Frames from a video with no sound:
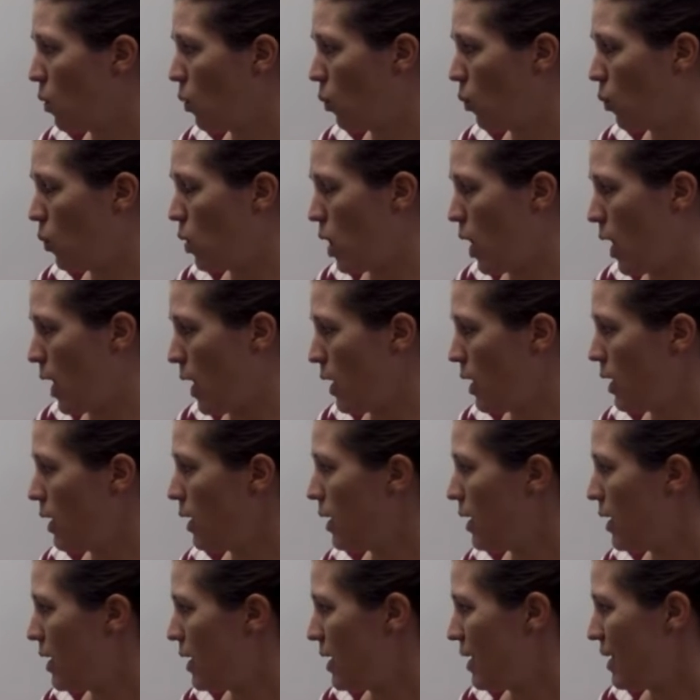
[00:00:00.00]
1
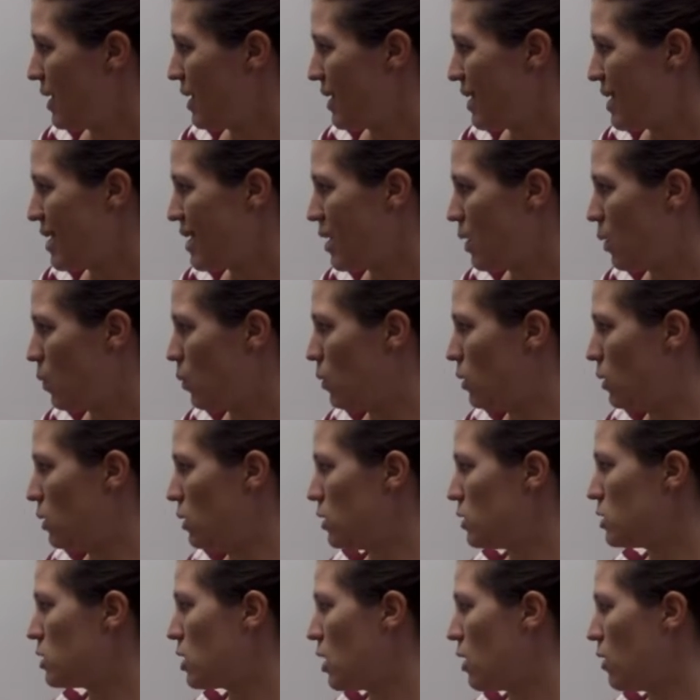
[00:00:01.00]

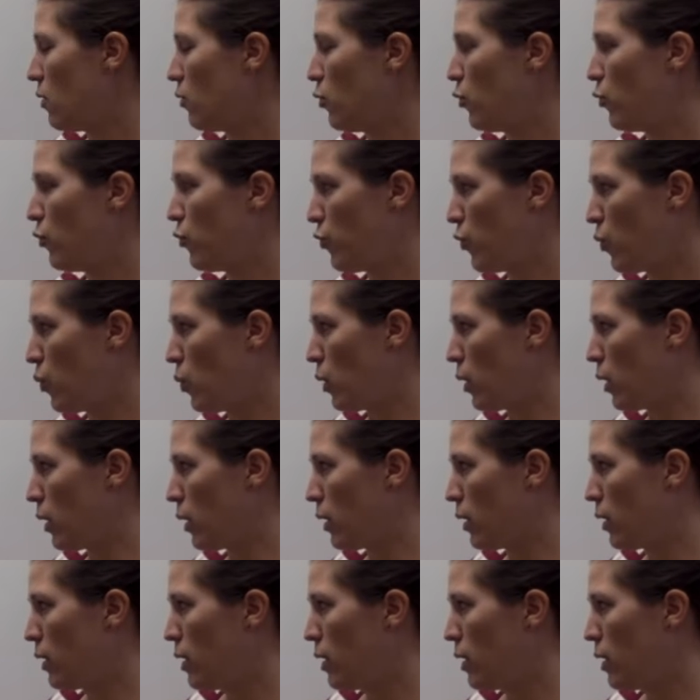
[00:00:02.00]
equals 4.